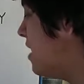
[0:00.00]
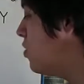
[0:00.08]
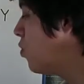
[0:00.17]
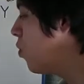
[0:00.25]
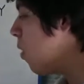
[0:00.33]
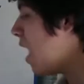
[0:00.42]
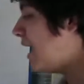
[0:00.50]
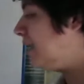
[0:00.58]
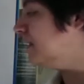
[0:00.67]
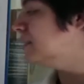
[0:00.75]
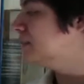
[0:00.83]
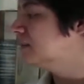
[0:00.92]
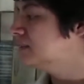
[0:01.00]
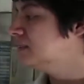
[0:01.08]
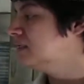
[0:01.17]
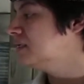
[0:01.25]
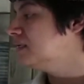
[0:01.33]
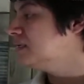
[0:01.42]
and Y.
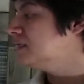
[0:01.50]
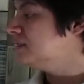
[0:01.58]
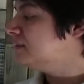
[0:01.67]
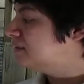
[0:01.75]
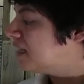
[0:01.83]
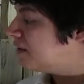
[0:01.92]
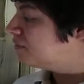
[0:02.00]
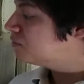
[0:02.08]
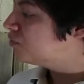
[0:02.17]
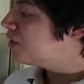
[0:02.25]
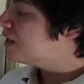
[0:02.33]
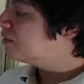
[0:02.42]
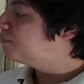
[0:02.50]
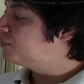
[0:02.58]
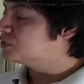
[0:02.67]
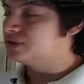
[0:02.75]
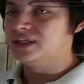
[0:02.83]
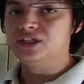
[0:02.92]
The real
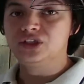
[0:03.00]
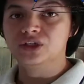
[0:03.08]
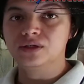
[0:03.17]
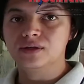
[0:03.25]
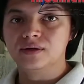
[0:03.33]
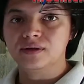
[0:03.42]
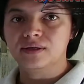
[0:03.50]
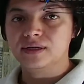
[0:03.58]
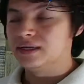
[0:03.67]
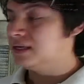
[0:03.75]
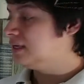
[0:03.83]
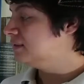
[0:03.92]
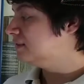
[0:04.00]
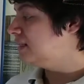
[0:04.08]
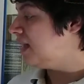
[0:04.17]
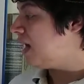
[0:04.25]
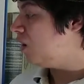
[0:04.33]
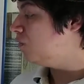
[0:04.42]
position is
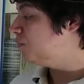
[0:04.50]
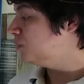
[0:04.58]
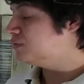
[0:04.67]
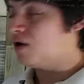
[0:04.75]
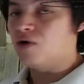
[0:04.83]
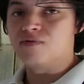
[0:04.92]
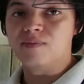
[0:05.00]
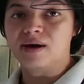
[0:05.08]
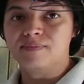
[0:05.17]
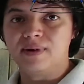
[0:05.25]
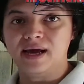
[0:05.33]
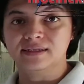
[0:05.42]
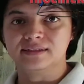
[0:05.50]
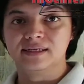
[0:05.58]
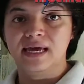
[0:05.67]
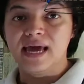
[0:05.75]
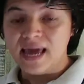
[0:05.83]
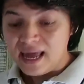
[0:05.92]
the output of my
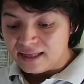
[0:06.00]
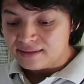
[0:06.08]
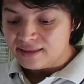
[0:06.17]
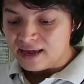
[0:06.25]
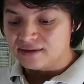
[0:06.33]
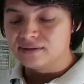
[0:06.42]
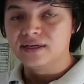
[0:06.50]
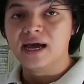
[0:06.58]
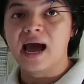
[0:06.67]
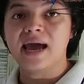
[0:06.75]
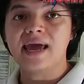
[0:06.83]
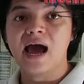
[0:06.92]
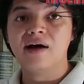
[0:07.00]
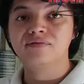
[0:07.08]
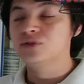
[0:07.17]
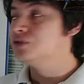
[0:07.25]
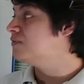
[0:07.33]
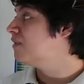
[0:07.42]
plant. And then I
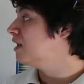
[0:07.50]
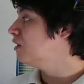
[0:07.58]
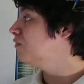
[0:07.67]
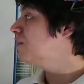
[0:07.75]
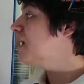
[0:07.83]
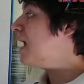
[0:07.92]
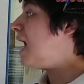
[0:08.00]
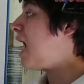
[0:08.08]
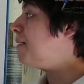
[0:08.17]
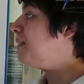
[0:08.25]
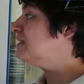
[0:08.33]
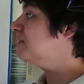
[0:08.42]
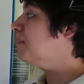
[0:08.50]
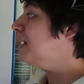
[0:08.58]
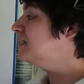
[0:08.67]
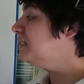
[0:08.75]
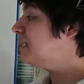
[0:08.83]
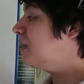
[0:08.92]
have to develop a
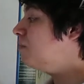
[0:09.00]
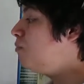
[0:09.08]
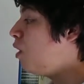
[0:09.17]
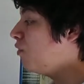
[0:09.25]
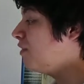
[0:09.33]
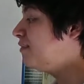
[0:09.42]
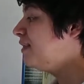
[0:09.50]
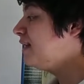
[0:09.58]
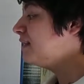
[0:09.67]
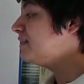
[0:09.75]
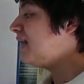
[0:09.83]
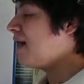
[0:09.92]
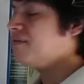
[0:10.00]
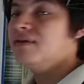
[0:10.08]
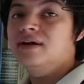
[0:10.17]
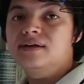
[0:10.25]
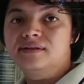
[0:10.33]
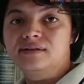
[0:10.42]
mathematical model
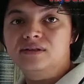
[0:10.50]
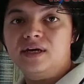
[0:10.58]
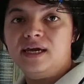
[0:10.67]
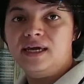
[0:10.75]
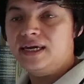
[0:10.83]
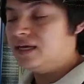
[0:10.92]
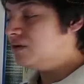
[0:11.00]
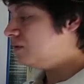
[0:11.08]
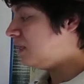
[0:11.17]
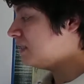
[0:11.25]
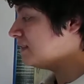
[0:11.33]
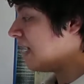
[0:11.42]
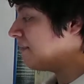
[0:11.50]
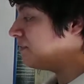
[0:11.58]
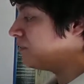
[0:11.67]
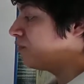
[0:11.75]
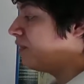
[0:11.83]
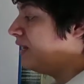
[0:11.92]
that he uh,
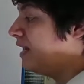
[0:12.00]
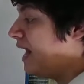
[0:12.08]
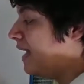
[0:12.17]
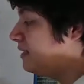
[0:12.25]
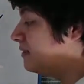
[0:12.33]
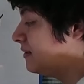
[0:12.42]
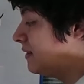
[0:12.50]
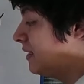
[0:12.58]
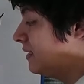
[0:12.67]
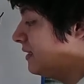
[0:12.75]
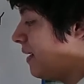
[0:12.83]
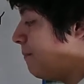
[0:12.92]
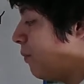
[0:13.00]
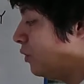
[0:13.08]
that relates the